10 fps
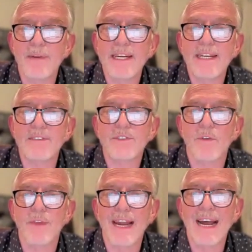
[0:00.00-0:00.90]
of meeting
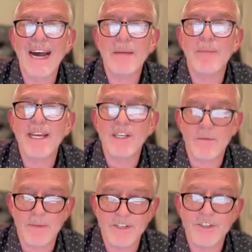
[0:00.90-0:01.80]
so that I may
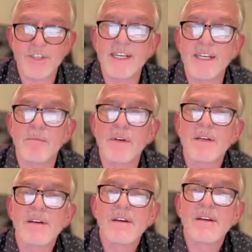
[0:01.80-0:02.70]
commission him.
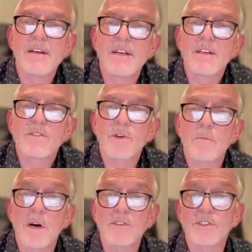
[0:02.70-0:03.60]

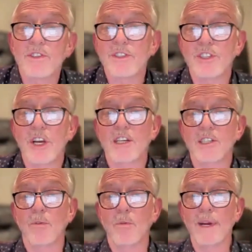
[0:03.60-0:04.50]
So Moses and
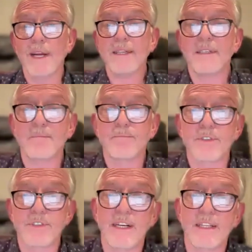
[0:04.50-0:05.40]
Joshua went and
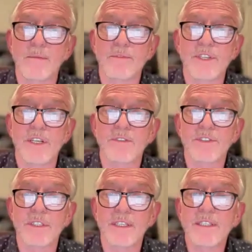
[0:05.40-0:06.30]
presented
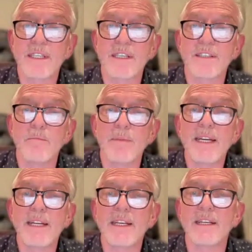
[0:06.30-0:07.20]
themselves in the tent of
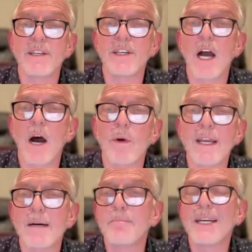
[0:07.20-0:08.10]
meeting, and
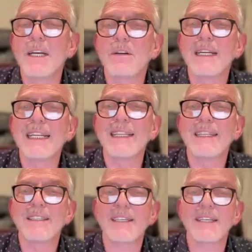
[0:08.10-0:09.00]
Yahweh appeared in
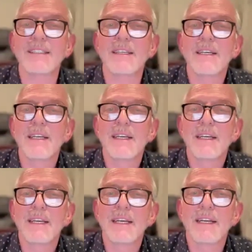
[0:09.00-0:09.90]
the tent
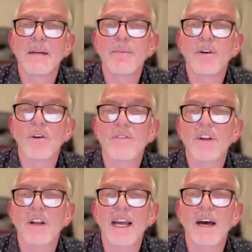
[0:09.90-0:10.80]
and a pillar of
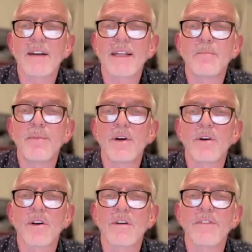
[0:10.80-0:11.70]
cloud, and the
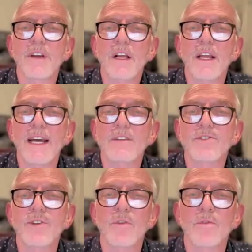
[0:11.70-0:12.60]
pillar of the cloud
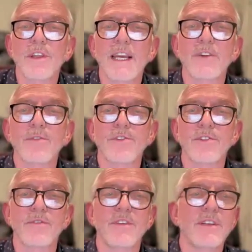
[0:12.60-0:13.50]
stood over the
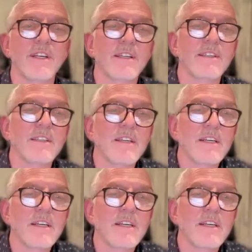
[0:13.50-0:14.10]
entrance of the tent.